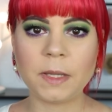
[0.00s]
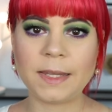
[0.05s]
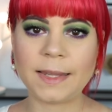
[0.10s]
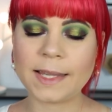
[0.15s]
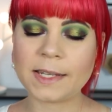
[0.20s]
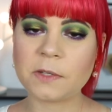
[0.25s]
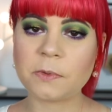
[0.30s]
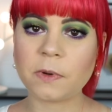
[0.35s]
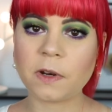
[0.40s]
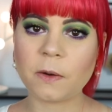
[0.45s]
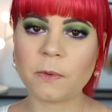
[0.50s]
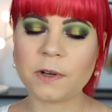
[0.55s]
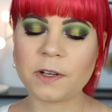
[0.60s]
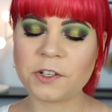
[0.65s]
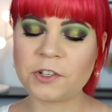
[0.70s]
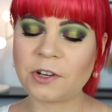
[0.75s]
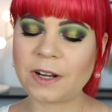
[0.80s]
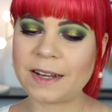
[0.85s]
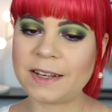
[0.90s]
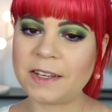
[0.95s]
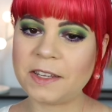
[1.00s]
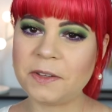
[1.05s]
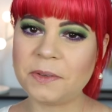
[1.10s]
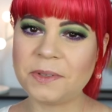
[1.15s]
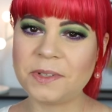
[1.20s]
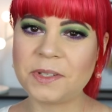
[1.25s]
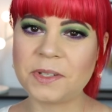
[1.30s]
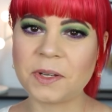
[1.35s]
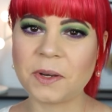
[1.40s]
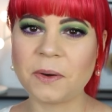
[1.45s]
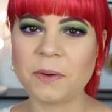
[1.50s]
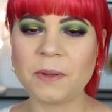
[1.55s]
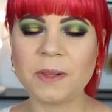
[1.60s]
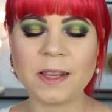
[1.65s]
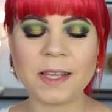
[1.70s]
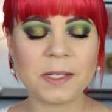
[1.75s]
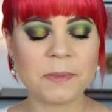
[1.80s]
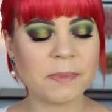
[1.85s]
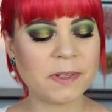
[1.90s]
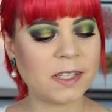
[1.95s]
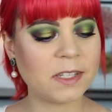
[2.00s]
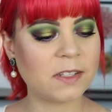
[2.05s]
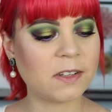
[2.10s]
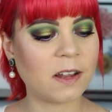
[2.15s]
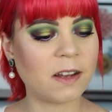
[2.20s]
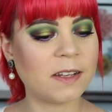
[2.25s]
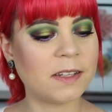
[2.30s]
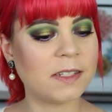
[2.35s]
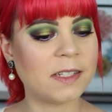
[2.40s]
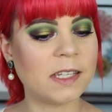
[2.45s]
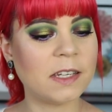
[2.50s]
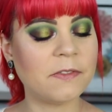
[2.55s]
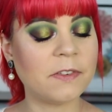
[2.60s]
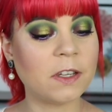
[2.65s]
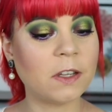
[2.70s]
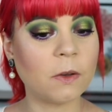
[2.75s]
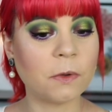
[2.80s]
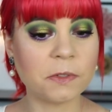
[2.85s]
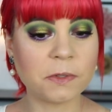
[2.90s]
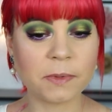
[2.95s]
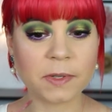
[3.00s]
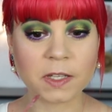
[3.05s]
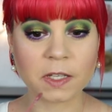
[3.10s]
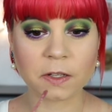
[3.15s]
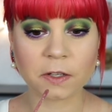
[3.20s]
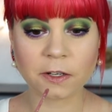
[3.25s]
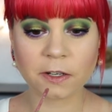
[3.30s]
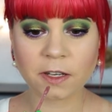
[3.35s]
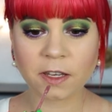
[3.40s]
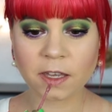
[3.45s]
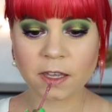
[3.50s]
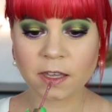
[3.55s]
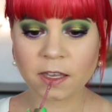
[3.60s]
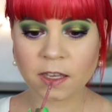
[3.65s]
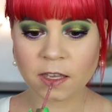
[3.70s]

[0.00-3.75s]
But that's what I want to try to use, so let's put this on and see if it goes with the look.